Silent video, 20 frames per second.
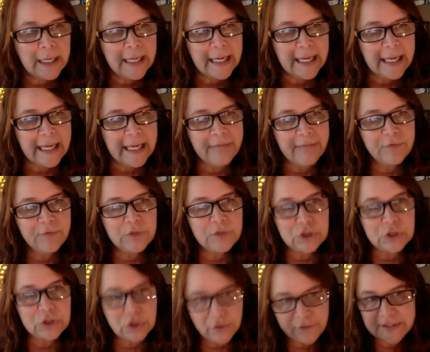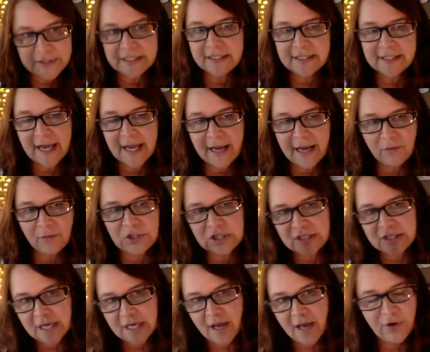In surface design, which is
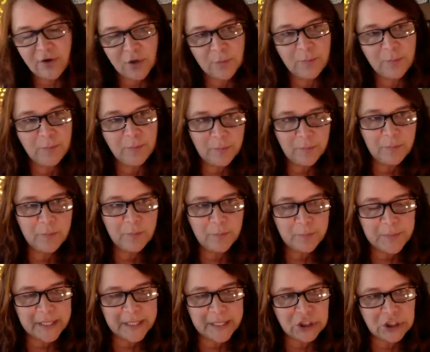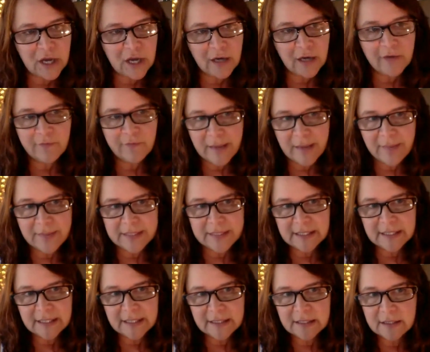the other big chunk of my
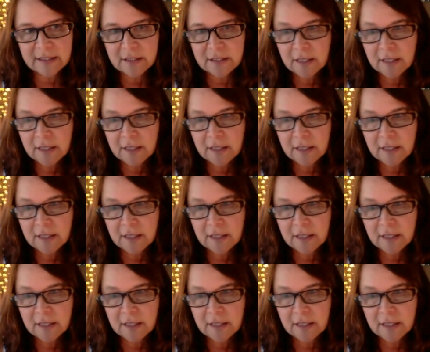business,